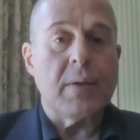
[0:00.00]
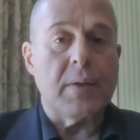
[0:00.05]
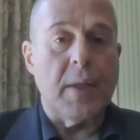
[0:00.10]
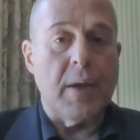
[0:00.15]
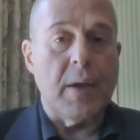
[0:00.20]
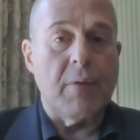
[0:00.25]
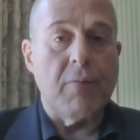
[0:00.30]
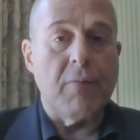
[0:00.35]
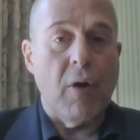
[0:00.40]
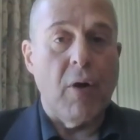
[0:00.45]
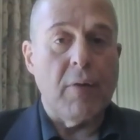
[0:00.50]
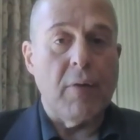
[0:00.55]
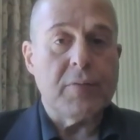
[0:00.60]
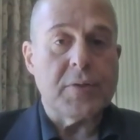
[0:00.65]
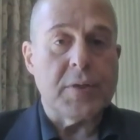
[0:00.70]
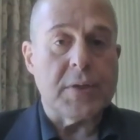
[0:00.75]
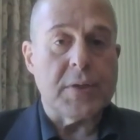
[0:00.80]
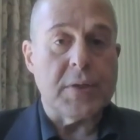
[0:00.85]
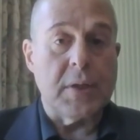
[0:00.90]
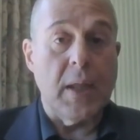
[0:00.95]
that involve
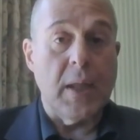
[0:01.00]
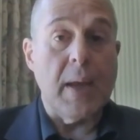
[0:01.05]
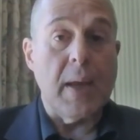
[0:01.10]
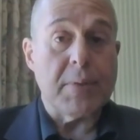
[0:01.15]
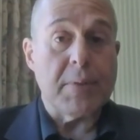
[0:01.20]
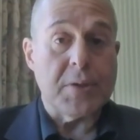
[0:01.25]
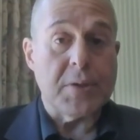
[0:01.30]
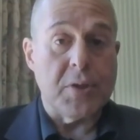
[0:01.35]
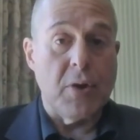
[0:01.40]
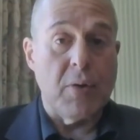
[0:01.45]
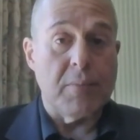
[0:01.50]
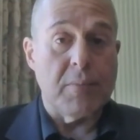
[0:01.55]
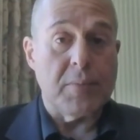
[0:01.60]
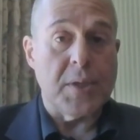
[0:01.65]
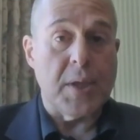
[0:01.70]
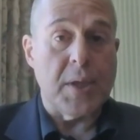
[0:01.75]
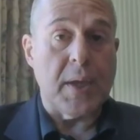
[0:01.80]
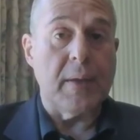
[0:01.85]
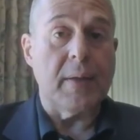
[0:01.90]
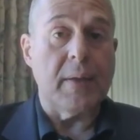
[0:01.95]
just liposomes
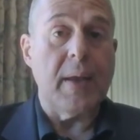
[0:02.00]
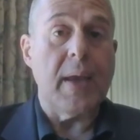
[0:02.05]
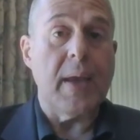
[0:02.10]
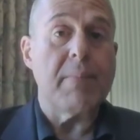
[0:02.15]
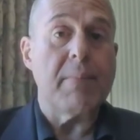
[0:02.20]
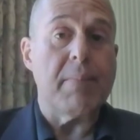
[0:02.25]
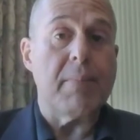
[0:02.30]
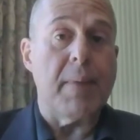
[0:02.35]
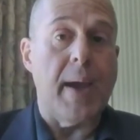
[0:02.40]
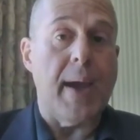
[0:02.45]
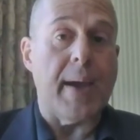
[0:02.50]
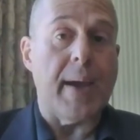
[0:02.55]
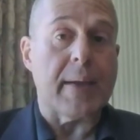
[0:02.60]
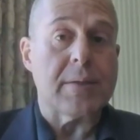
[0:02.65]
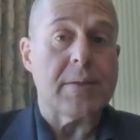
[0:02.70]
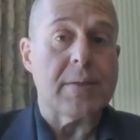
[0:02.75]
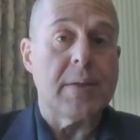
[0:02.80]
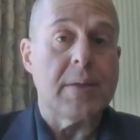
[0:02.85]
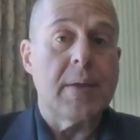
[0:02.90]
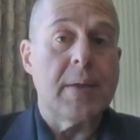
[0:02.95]
that contain
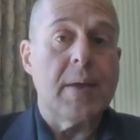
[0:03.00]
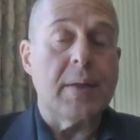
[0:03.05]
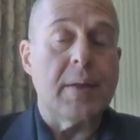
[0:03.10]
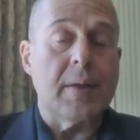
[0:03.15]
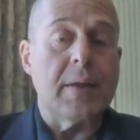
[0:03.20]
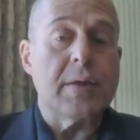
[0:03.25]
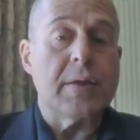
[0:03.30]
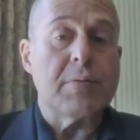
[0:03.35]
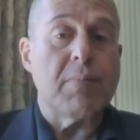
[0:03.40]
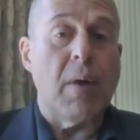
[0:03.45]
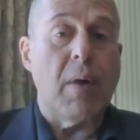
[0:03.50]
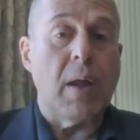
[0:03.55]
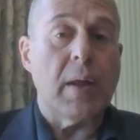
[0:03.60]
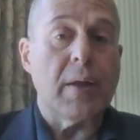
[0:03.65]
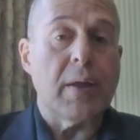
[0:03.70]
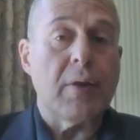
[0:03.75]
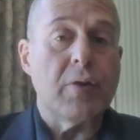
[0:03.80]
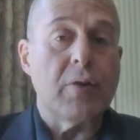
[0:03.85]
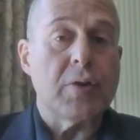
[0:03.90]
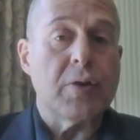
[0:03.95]
BAX, these
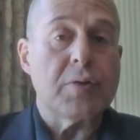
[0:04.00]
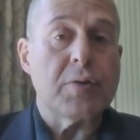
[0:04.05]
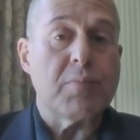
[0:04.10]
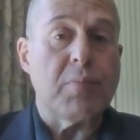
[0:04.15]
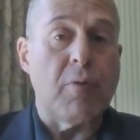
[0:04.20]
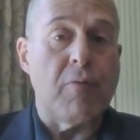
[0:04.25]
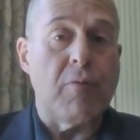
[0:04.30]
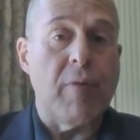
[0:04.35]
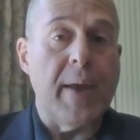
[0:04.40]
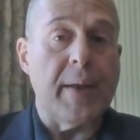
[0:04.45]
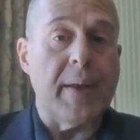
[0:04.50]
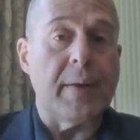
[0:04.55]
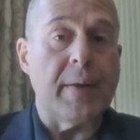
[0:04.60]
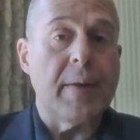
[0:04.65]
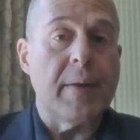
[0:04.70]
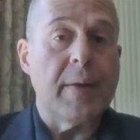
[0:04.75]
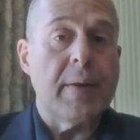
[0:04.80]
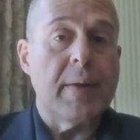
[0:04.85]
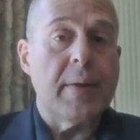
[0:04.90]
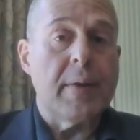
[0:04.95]
molecules prevent
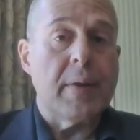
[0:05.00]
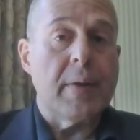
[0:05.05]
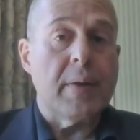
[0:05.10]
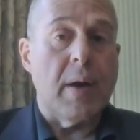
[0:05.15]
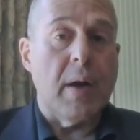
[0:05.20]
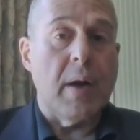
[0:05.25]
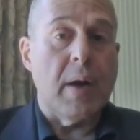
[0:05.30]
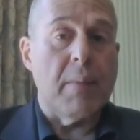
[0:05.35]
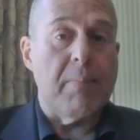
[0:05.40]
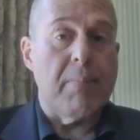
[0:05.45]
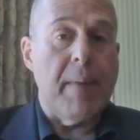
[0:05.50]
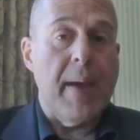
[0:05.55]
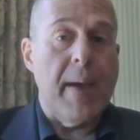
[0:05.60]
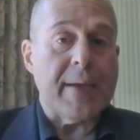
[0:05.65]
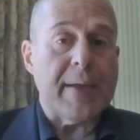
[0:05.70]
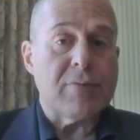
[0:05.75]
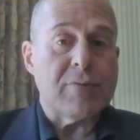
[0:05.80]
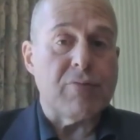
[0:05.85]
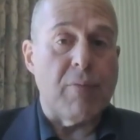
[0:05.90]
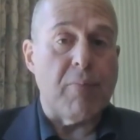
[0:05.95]

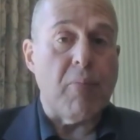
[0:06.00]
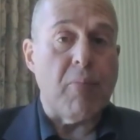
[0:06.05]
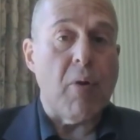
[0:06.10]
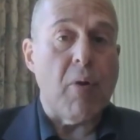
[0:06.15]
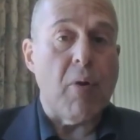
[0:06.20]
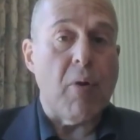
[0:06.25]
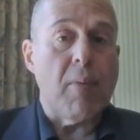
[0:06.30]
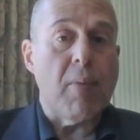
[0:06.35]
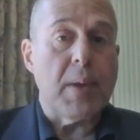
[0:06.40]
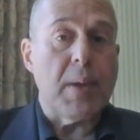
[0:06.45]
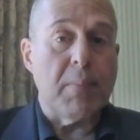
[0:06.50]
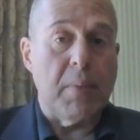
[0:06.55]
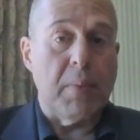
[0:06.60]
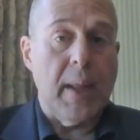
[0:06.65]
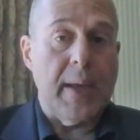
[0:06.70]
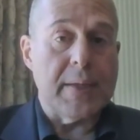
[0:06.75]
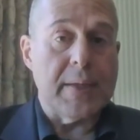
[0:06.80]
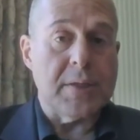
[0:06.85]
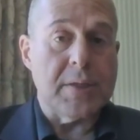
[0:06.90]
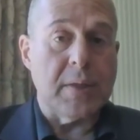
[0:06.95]
BAX from
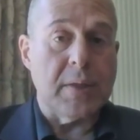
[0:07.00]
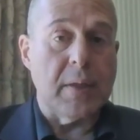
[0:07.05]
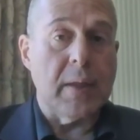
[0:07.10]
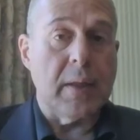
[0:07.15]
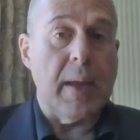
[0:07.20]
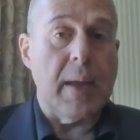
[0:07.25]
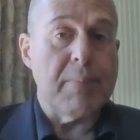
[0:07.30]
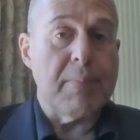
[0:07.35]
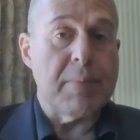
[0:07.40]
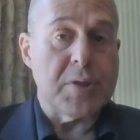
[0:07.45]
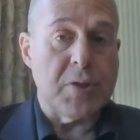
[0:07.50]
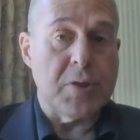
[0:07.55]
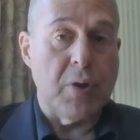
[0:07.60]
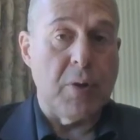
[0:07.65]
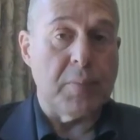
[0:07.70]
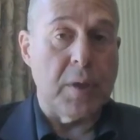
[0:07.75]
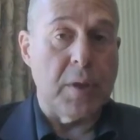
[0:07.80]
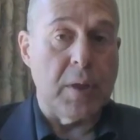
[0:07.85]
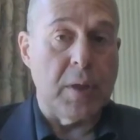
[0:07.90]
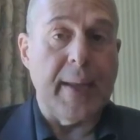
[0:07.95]
permeabilizing the
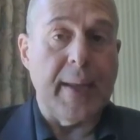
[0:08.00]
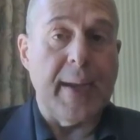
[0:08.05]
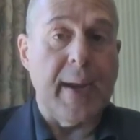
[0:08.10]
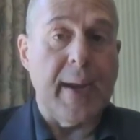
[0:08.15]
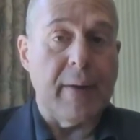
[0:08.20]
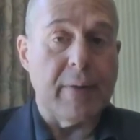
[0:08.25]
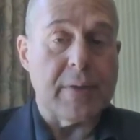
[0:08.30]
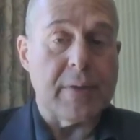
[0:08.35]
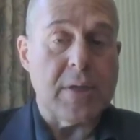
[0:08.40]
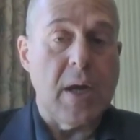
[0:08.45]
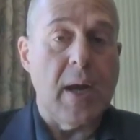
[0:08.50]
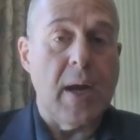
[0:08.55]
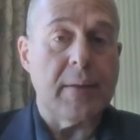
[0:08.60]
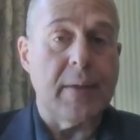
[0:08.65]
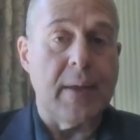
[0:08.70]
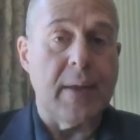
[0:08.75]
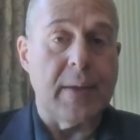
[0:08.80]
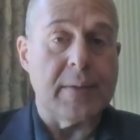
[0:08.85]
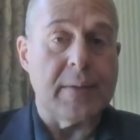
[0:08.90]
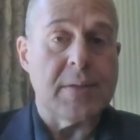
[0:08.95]
liposome to let out its
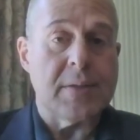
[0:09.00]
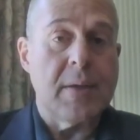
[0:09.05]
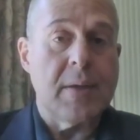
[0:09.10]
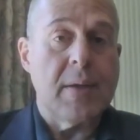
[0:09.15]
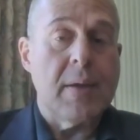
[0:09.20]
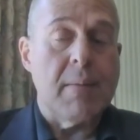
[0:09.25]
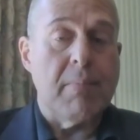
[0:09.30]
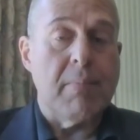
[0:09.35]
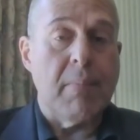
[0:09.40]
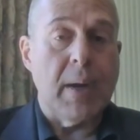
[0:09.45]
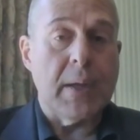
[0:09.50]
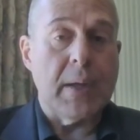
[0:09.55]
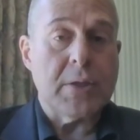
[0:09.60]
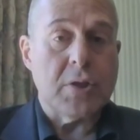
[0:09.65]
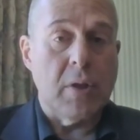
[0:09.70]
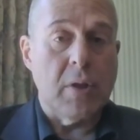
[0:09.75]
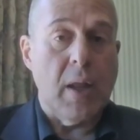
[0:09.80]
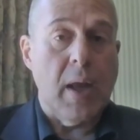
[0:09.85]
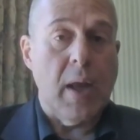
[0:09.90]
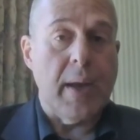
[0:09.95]
contents
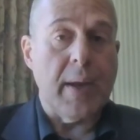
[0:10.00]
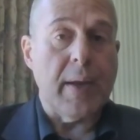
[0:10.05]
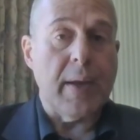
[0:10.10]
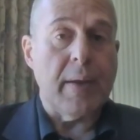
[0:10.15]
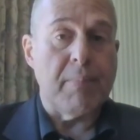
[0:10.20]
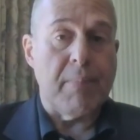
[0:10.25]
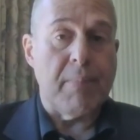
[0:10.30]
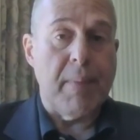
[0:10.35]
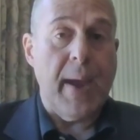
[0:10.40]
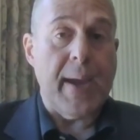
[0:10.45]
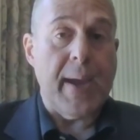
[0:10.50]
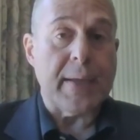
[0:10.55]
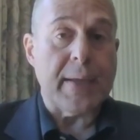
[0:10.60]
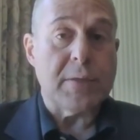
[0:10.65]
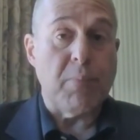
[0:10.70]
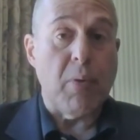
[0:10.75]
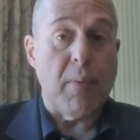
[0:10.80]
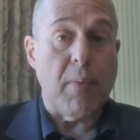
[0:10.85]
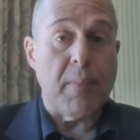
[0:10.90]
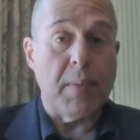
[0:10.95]
much like
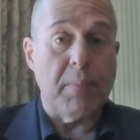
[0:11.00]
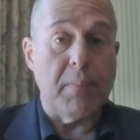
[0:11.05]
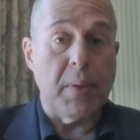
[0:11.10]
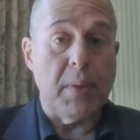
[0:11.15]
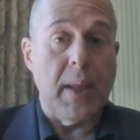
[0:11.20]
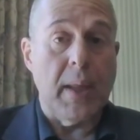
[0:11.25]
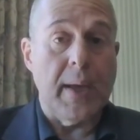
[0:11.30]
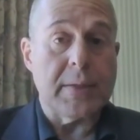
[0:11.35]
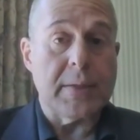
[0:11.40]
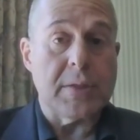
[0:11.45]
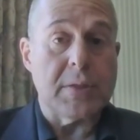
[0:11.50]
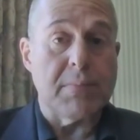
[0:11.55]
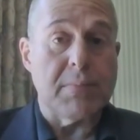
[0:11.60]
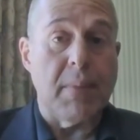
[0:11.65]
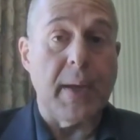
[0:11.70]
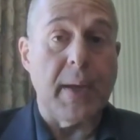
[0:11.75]
Bax permeabilizes